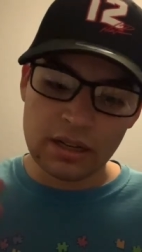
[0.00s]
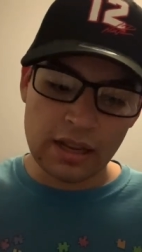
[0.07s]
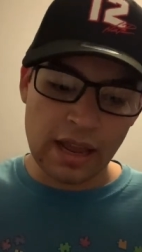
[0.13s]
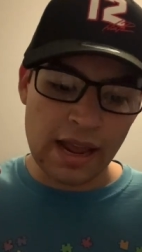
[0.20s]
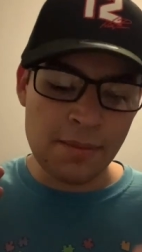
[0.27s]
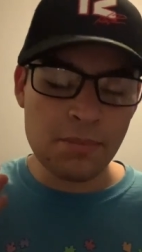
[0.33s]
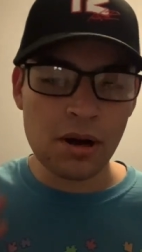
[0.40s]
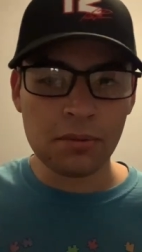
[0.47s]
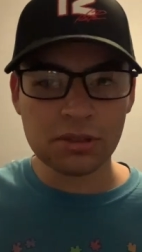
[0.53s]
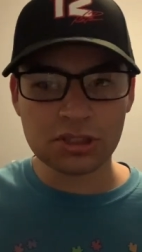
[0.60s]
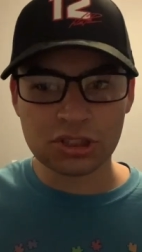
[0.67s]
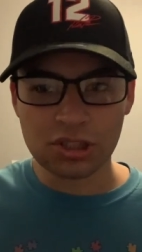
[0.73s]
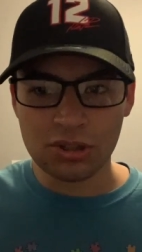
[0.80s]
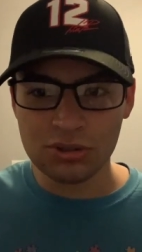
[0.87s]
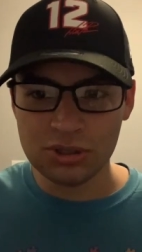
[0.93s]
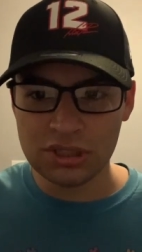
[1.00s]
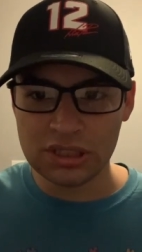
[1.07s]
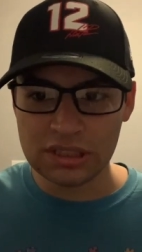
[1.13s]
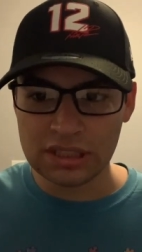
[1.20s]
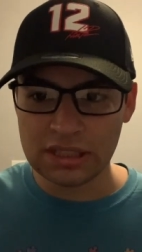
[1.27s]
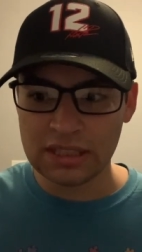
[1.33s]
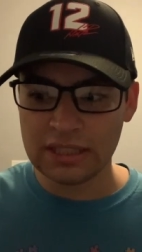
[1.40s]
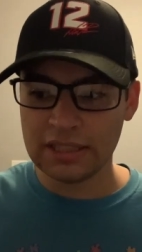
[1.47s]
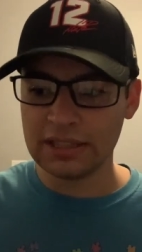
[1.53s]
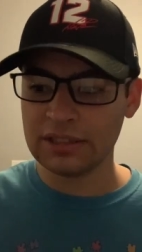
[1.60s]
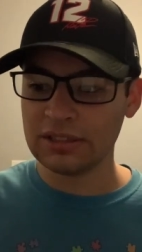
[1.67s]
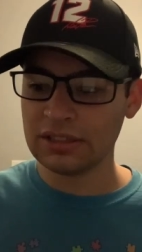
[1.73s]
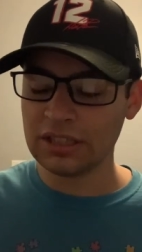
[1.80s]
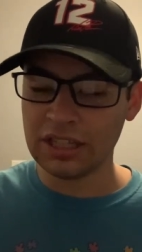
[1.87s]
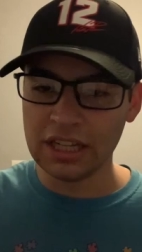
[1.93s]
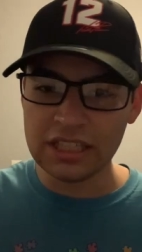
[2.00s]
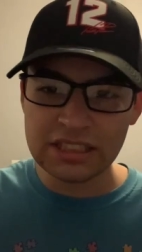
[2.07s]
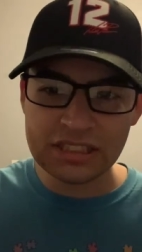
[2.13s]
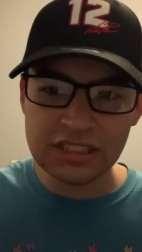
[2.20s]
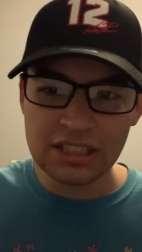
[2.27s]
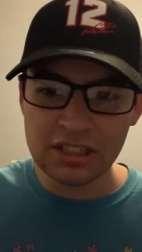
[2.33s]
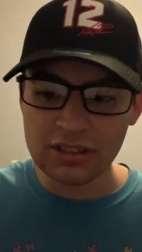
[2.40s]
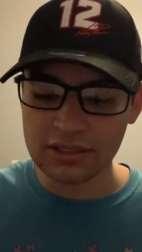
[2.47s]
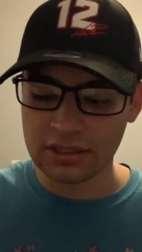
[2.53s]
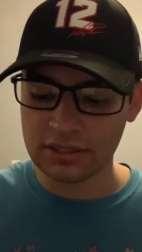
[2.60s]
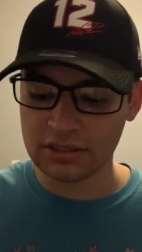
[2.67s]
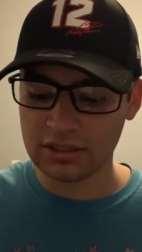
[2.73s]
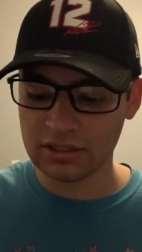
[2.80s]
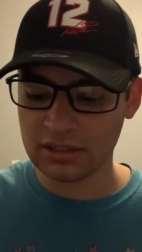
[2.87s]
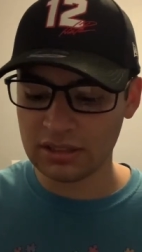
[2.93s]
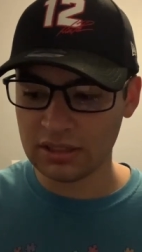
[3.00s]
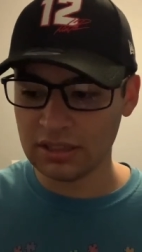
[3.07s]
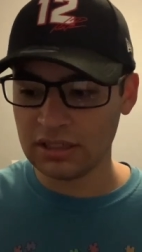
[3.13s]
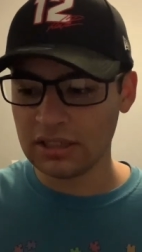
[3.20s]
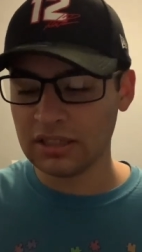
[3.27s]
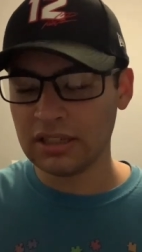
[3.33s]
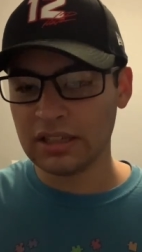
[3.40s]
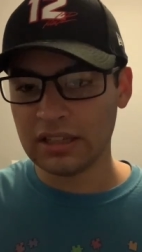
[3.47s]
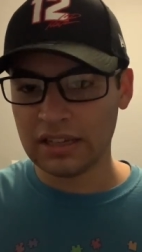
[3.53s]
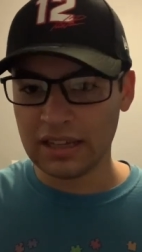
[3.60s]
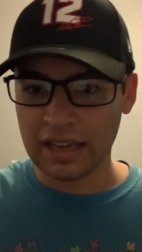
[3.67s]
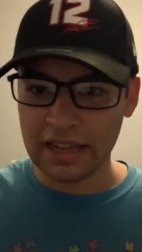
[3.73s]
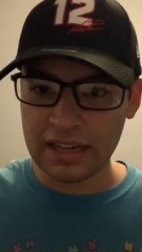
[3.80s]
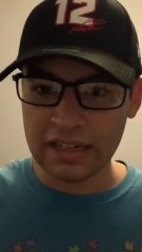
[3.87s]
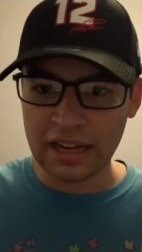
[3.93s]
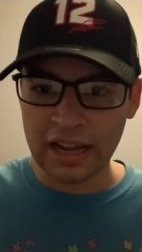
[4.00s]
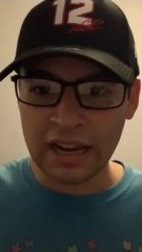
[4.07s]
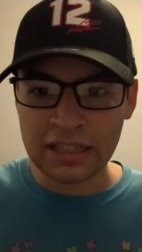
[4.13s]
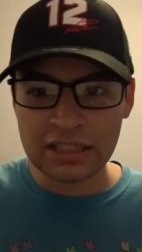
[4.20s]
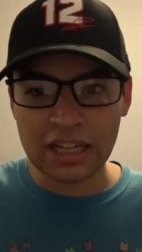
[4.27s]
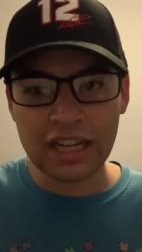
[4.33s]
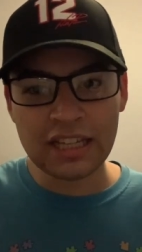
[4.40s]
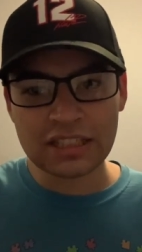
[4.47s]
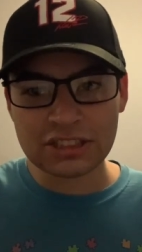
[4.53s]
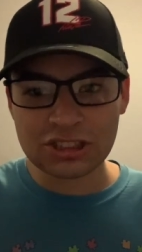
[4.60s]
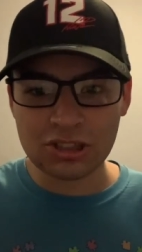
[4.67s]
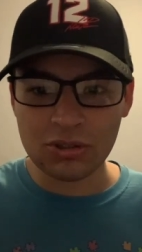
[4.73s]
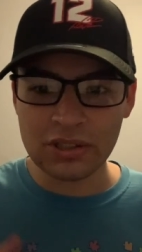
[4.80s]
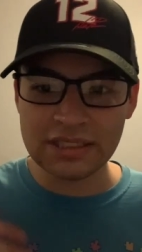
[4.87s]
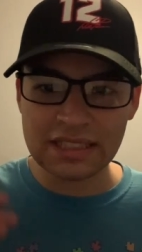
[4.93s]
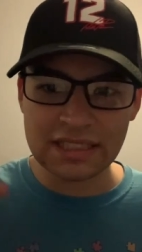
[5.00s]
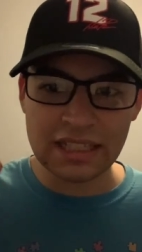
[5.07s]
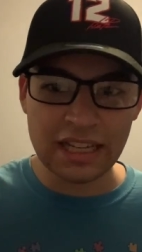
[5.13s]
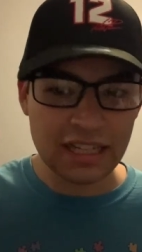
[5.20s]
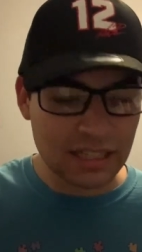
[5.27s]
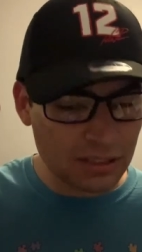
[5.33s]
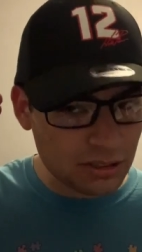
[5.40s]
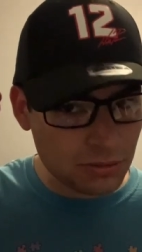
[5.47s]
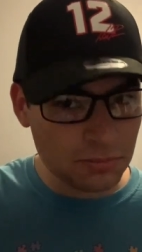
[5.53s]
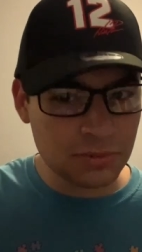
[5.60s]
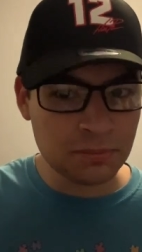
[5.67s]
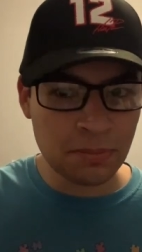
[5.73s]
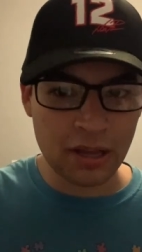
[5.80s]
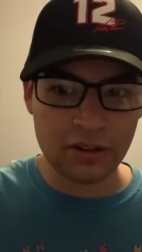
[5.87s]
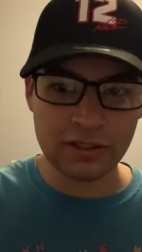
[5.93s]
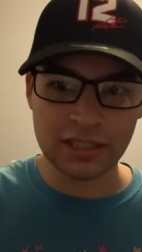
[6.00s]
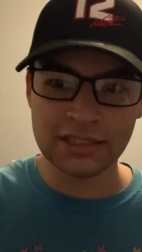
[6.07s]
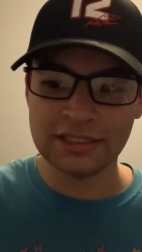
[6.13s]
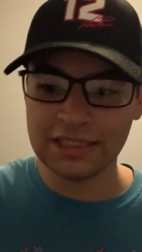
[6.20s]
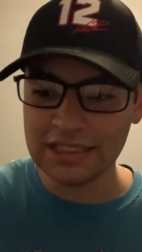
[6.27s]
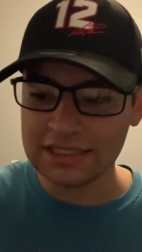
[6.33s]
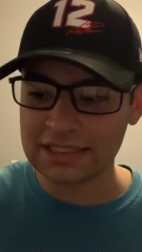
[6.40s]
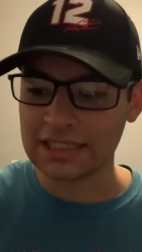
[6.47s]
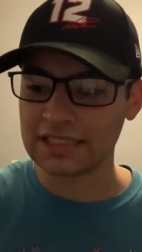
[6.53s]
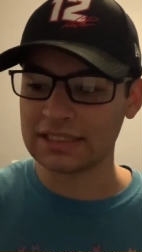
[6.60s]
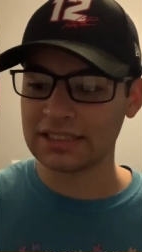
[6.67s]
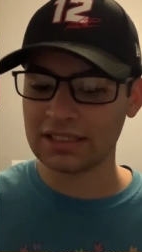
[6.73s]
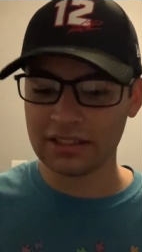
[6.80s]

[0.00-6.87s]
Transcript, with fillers: And Bubba shows he's good. And he can show he's he can do better than decent